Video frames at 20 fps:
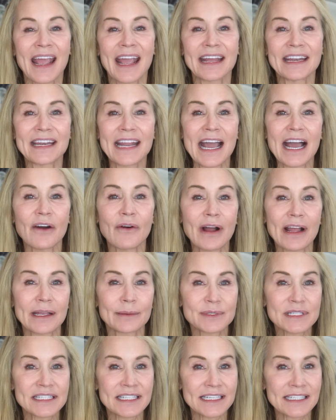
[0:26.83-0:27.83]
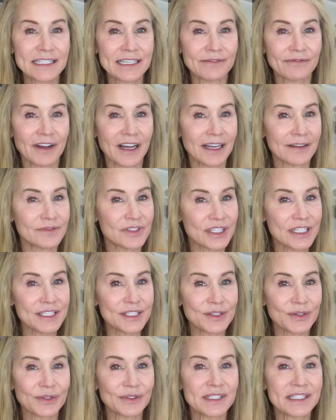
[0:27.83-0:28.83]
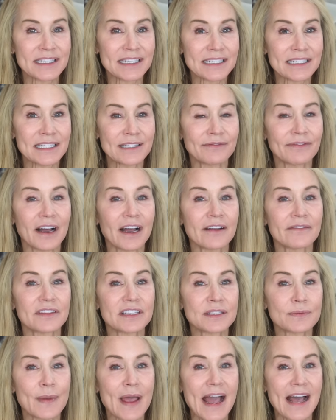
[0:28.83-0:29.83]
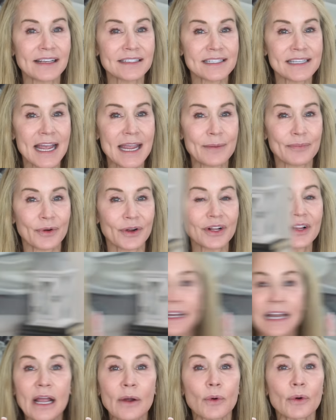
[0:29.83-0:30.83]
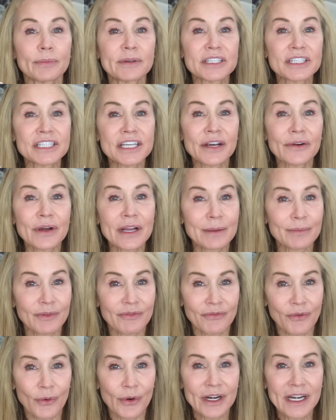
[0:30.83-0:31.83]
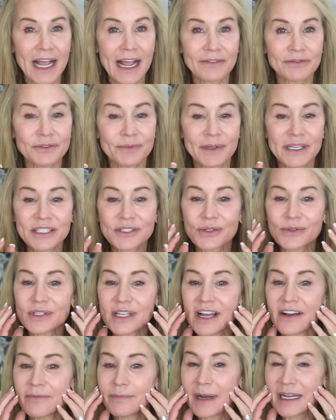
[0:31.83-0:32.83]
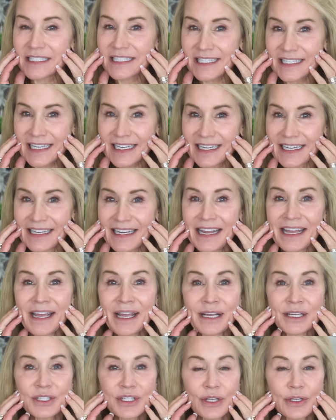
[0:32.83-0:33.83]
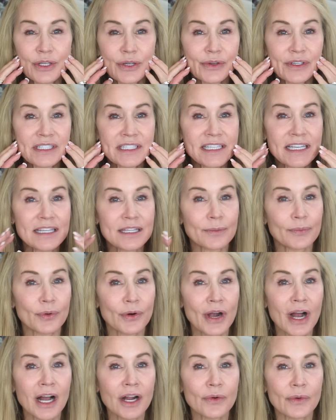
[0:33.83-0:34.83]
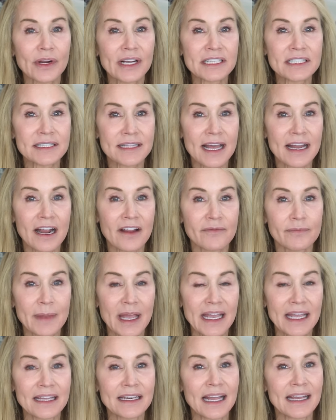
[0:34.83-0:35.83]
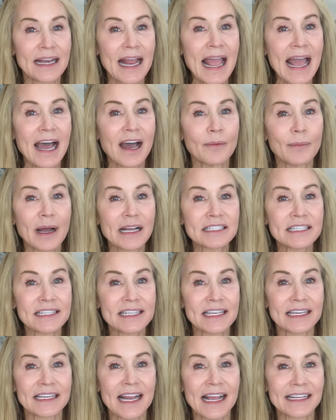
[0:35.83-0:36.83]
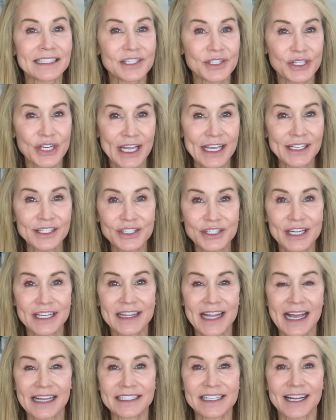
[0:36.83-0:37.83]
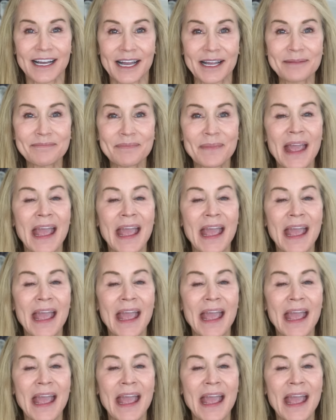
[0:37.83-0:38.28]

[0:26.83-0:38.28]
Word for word: and now I am 65, just turned 65 this past April, and I will be sharing before and after pictures of my skin so you can see the progress that I've made and how my skin has changed in that time.